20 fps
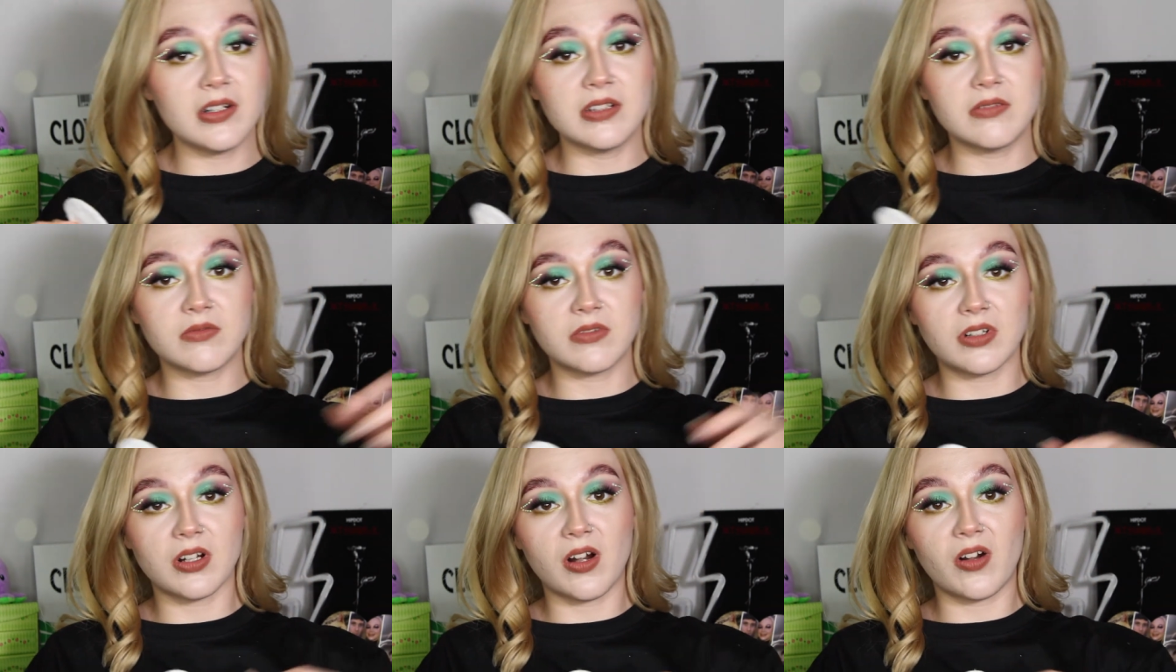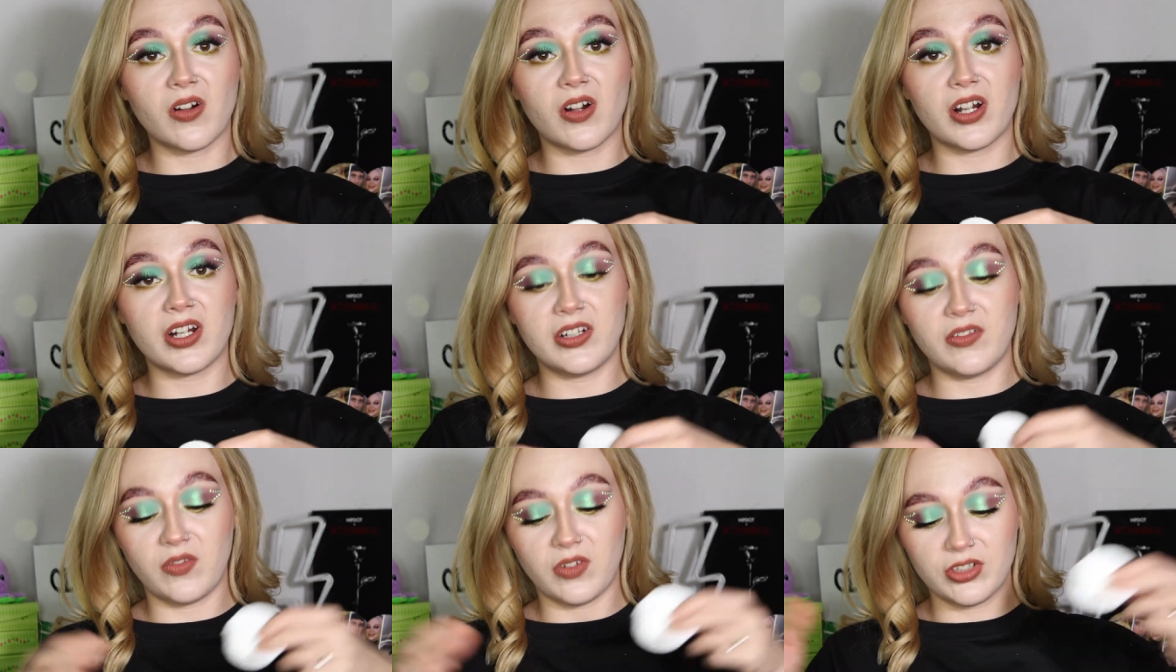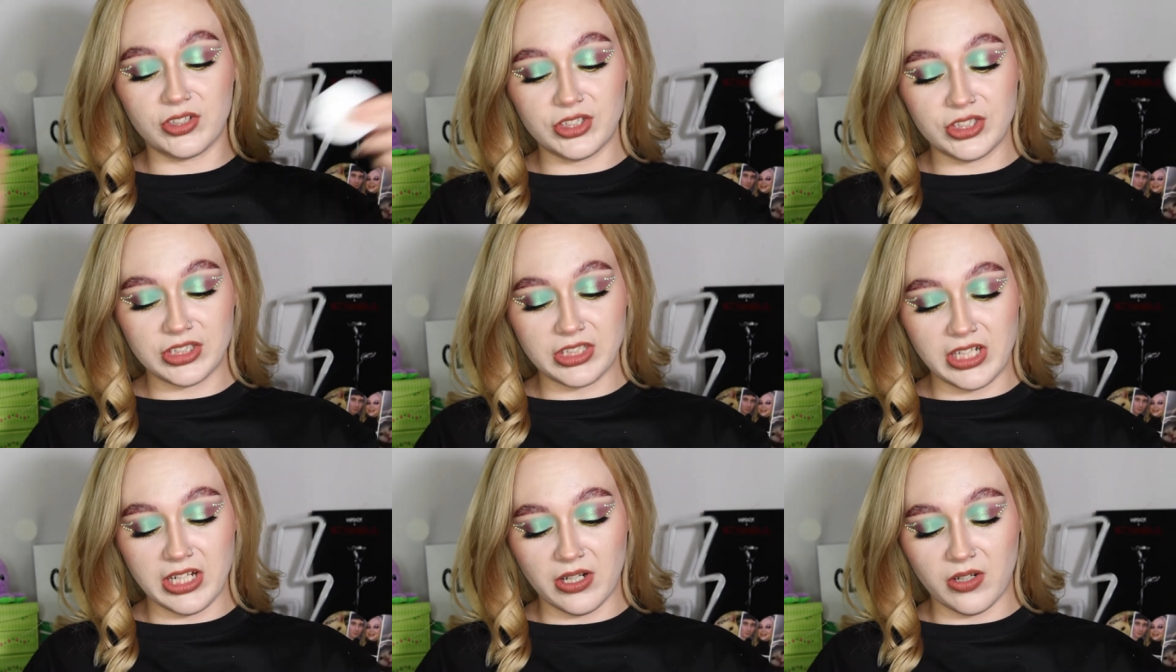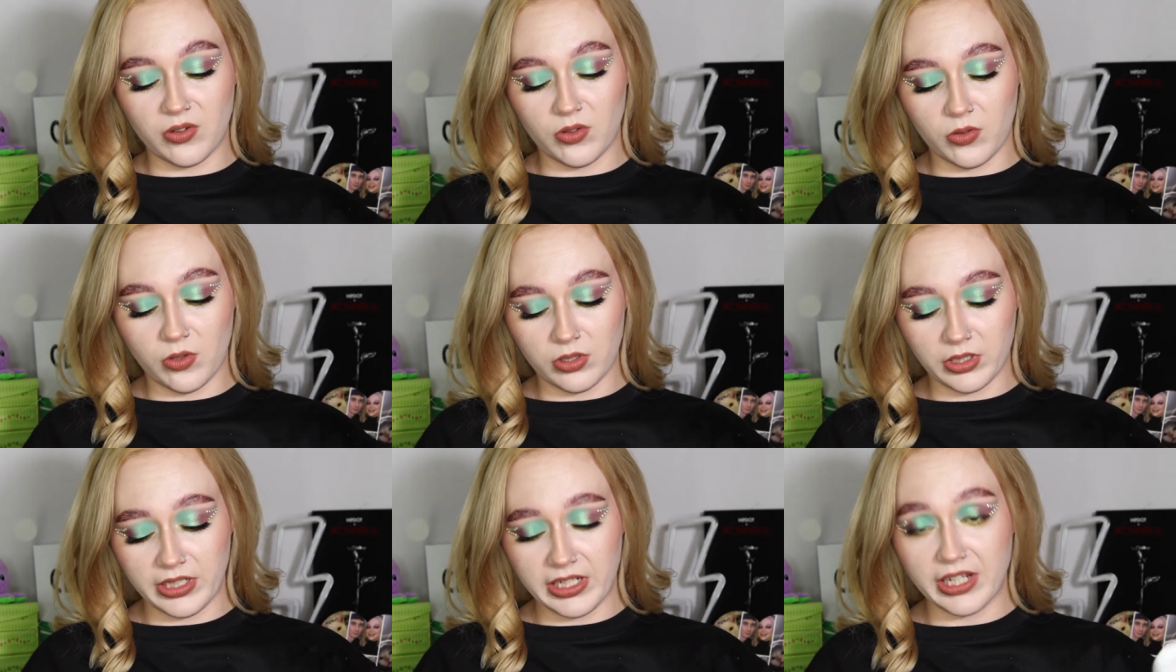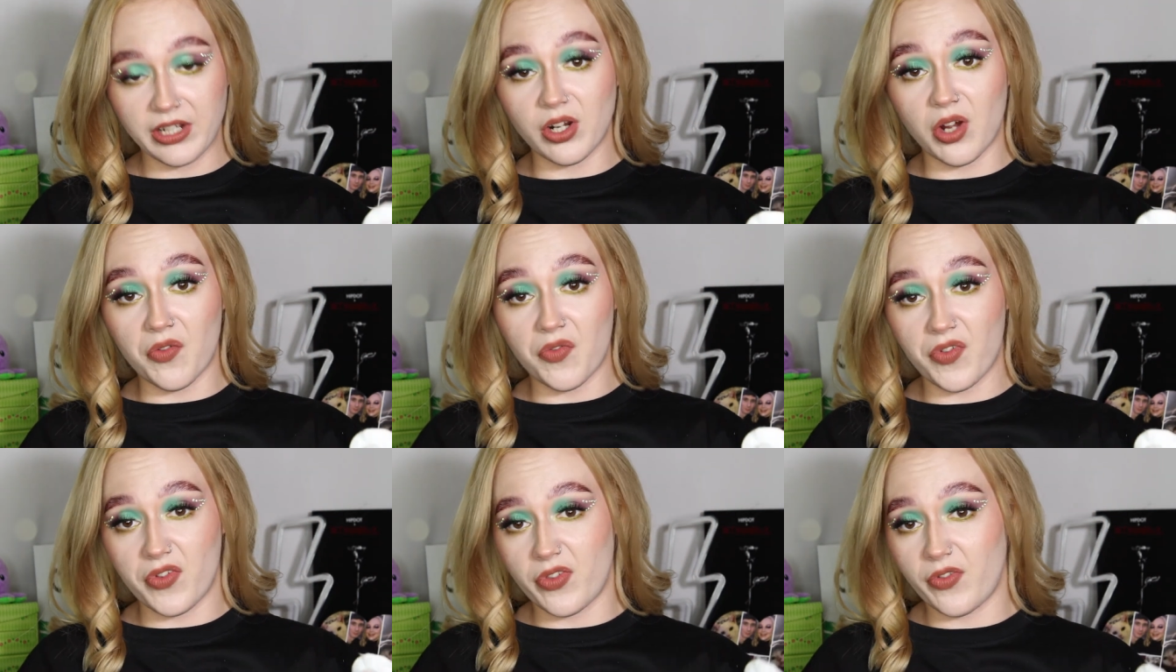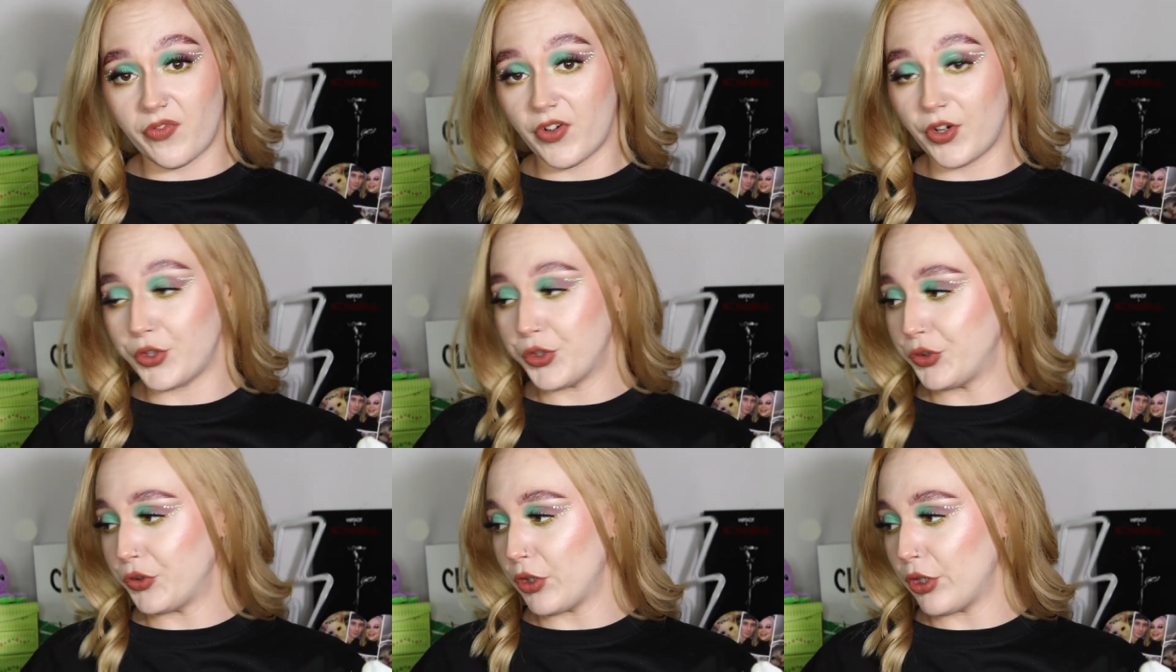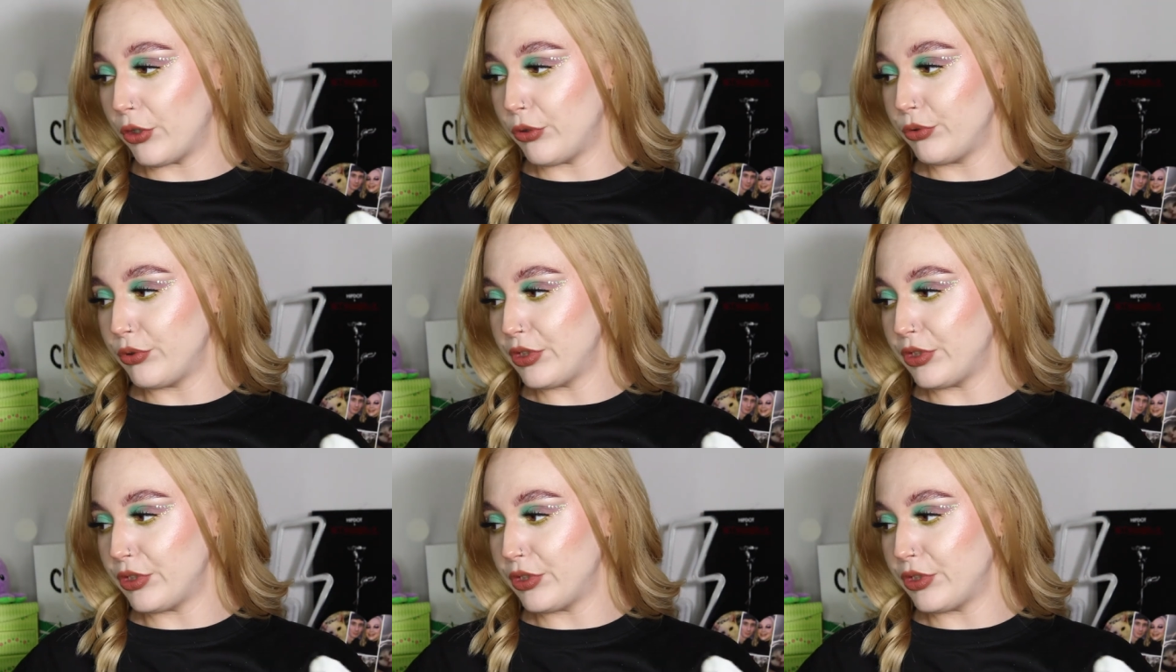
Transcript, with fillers: and we're already, we're just now getting off of the first row,